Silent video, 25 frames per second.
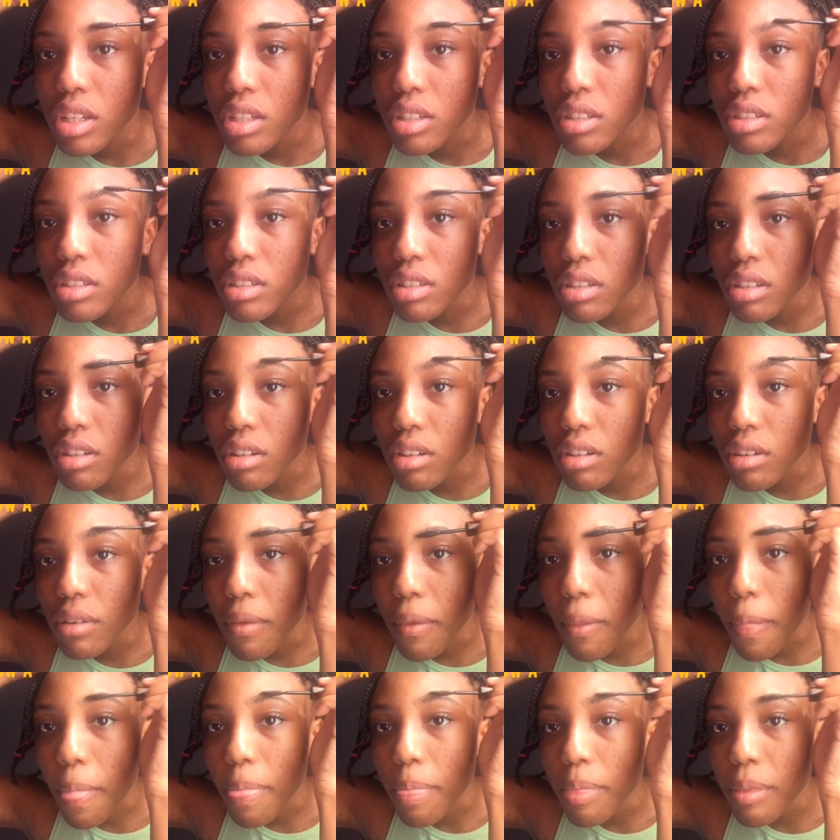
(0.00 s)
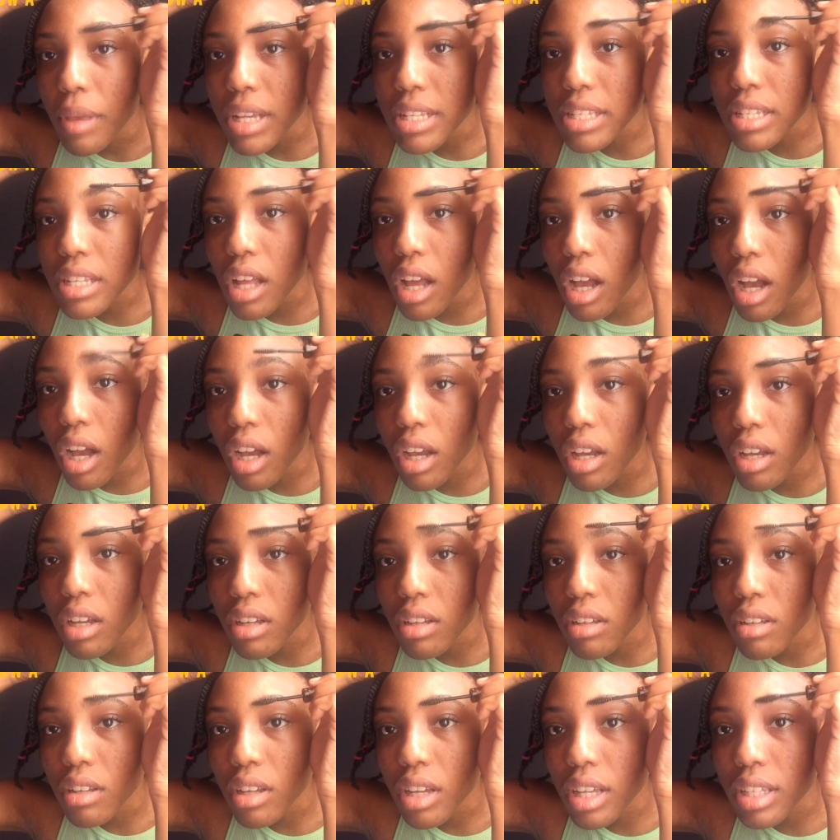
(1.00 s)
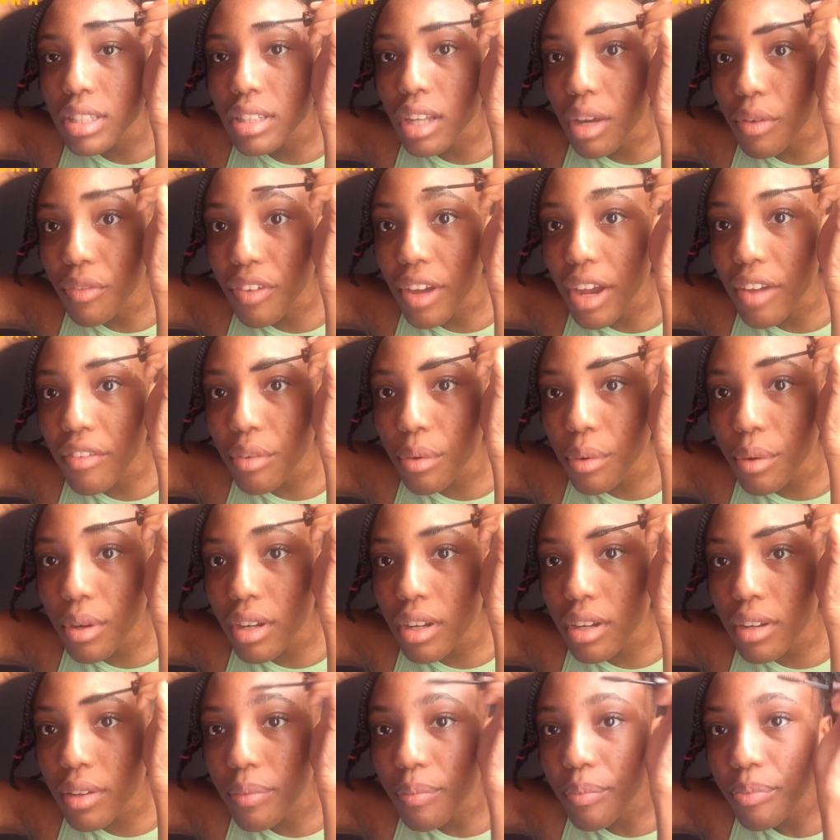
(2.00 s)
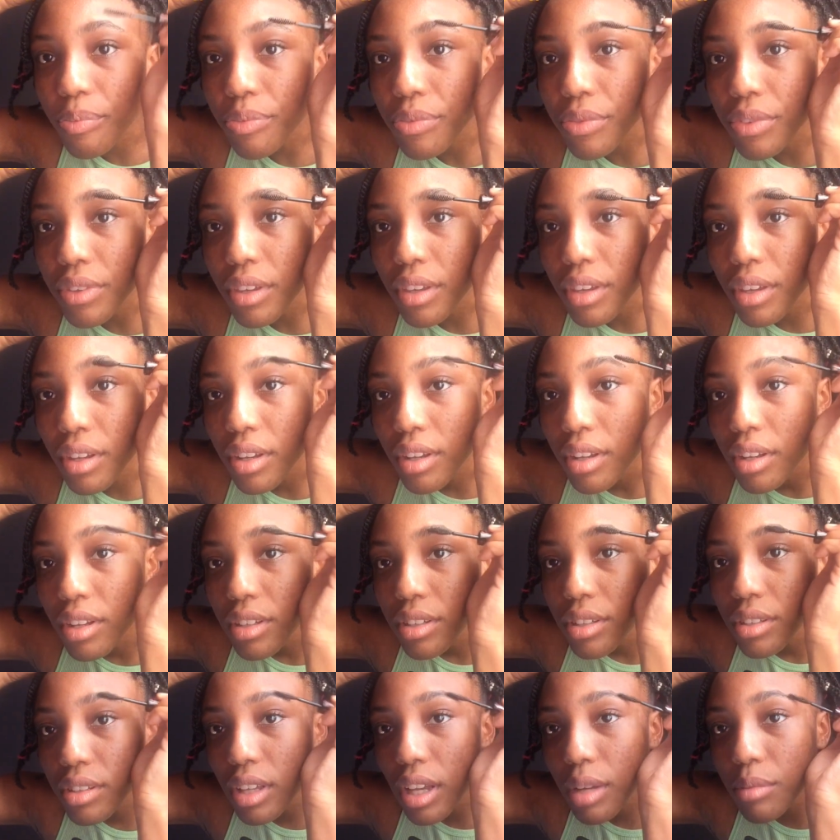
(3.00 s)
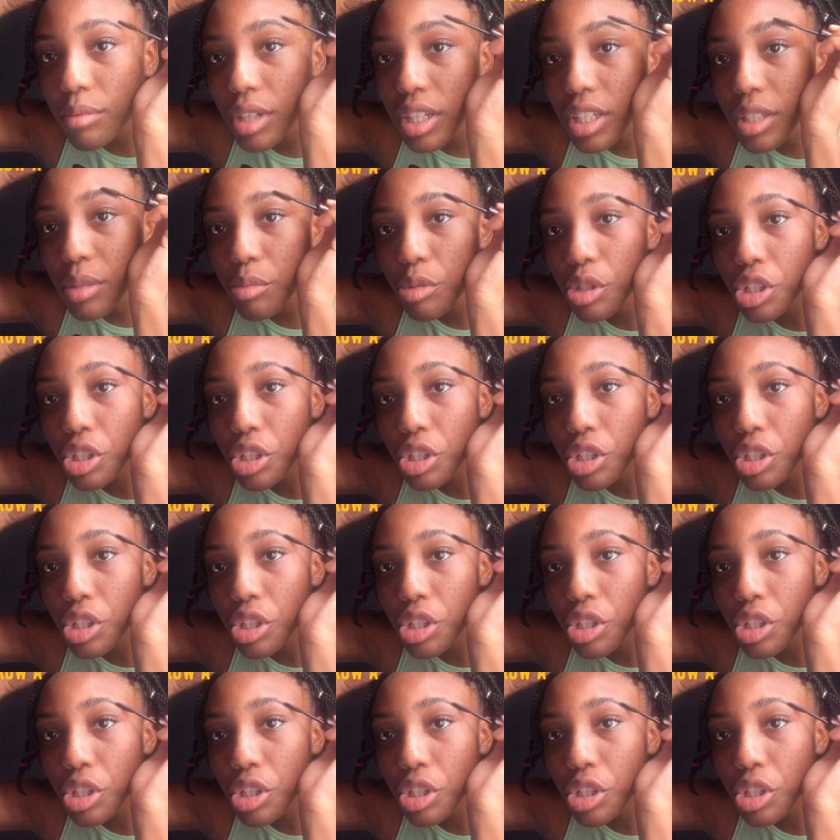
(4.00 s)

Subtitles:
So this look is not for everyone. So I'm just